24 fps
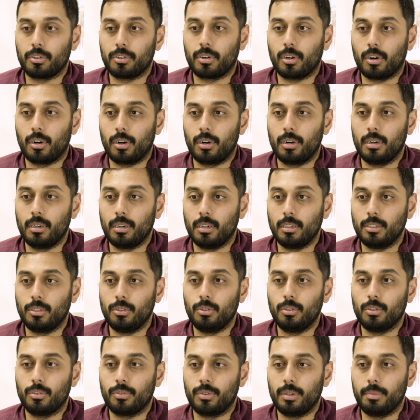heart on
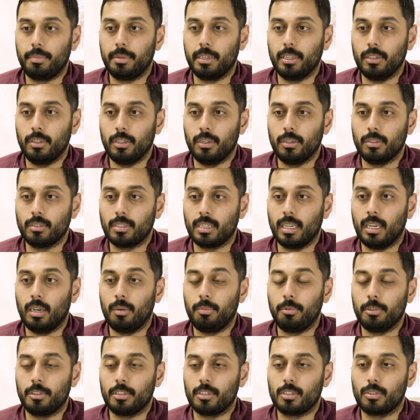2 to 3 pillows to
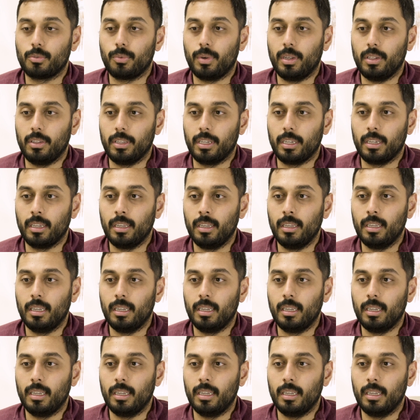help with the swelling.